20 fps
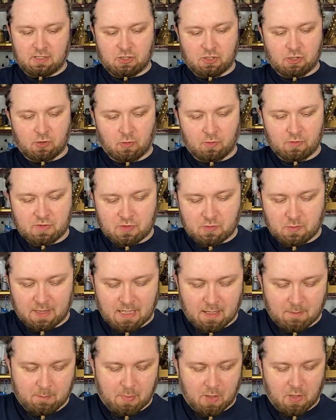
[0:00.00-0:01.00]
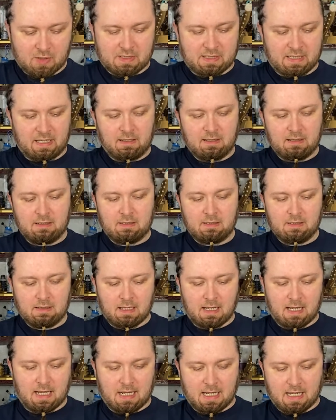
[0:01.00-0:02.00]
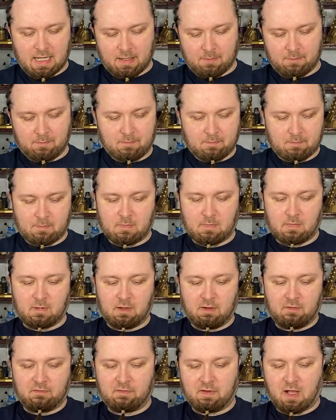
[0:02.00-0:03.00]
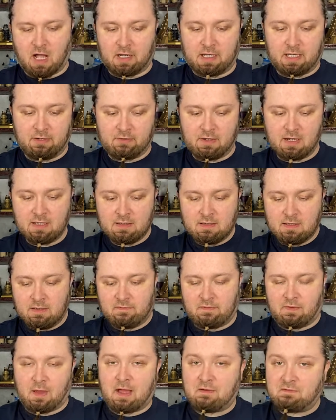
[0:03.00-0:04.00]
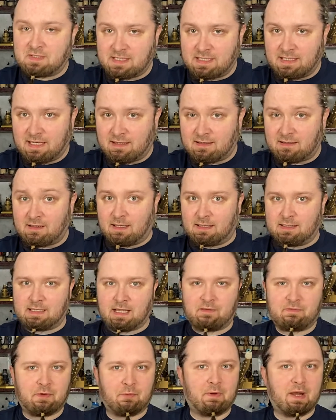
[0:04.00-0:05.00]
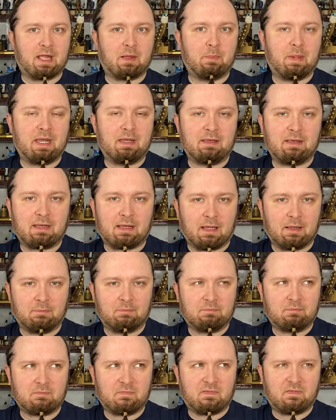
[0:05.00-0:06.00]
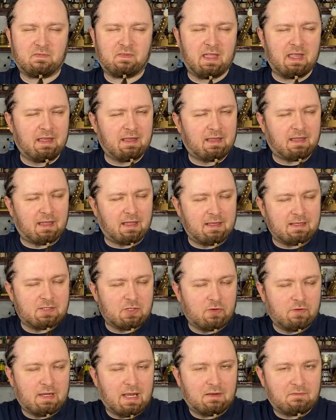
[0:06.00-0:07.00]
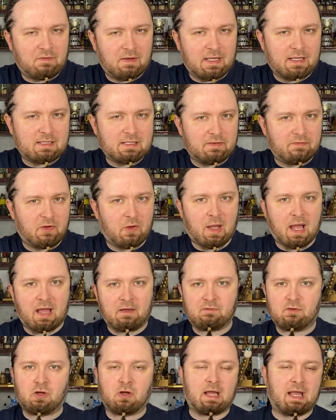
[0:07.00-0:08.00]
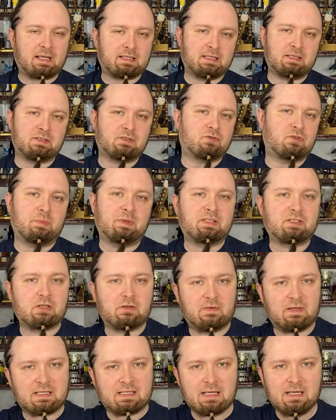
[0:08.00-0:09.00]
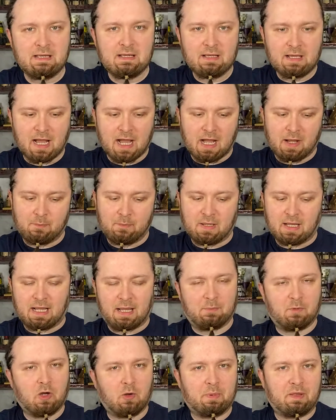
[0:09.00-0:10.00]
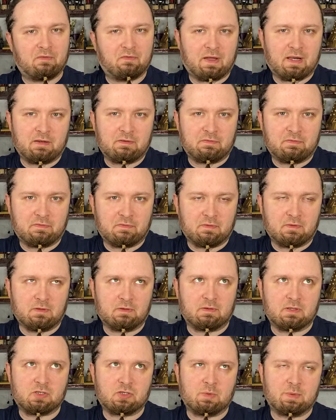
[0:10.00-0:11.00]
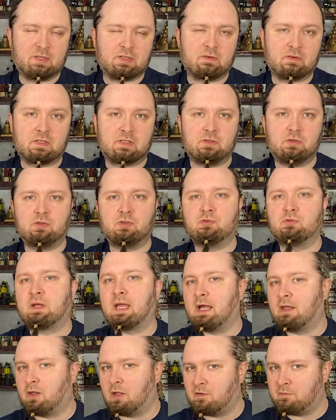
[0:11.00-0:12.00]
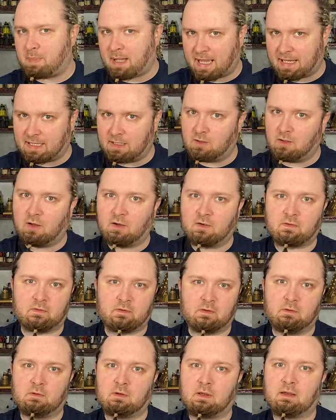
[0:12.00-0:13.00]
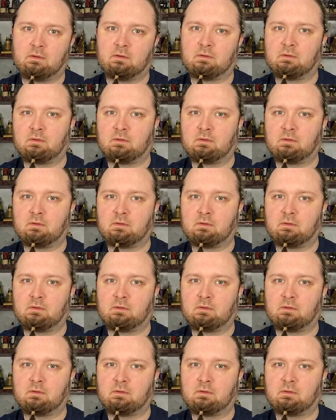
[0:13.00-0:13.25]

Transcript: short, sweet unboxing um, of Akira. If you haven't seen it, I definitely recommend it. I think it's on Netflix if you have got access to streaming service. Um, I'm not a big fan of the streaming service because you do get a lot of packet loss and you get